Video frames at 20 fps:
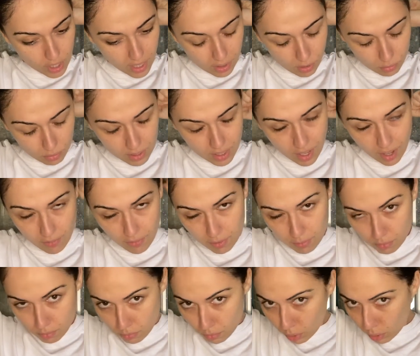I don't really have a
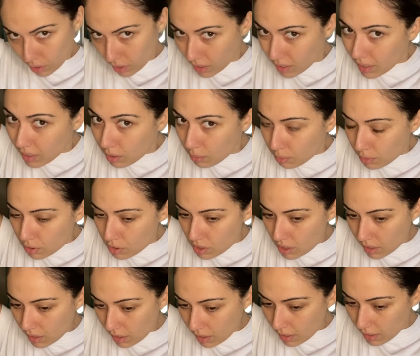morning
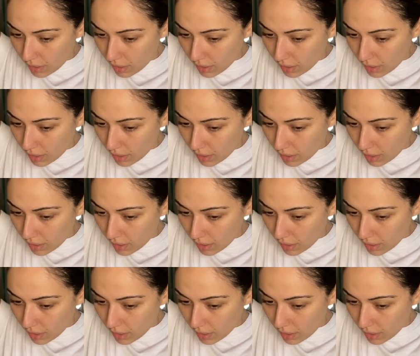routine.